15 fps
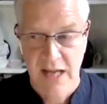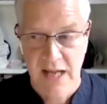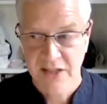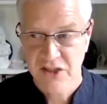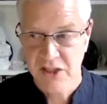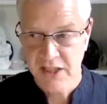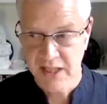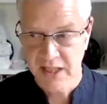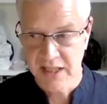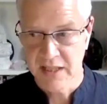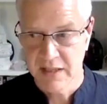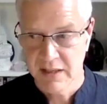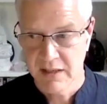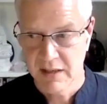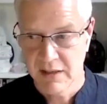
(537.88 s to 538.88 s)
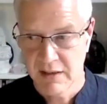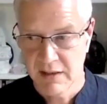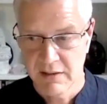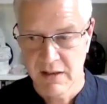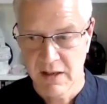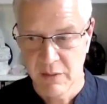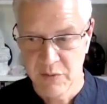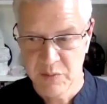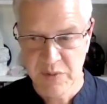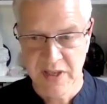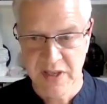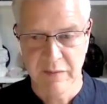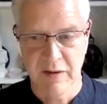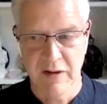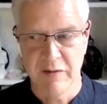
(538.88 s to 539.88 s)
actually I was
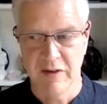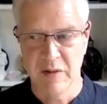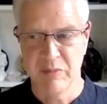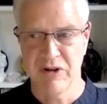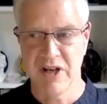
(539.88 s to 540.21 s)
being very, very